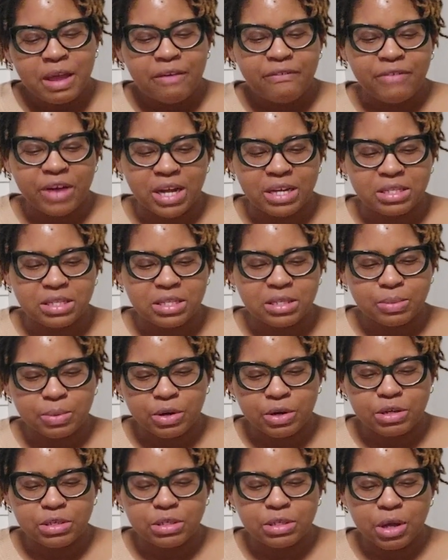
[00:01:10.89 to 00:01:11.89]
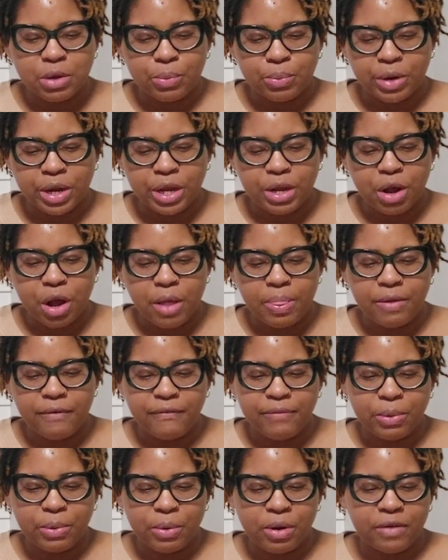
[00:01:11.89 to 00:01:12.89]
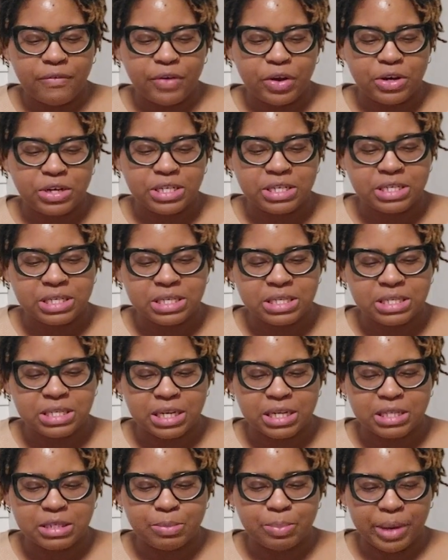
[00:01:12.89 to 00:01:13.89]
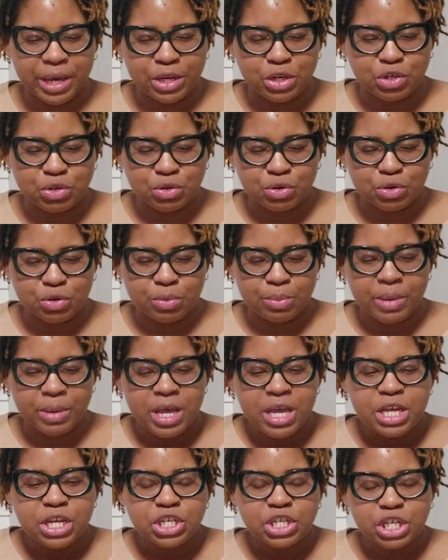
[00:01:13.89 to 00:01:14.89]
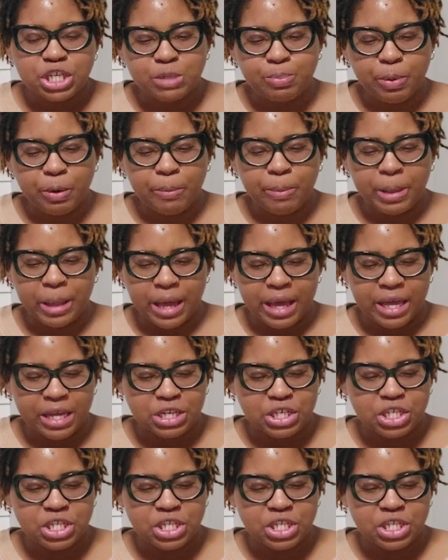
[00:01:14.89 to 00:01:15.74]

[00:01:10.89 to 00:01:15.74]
finds these words written on the floor of her deceased son's bedroom, she's perplexed.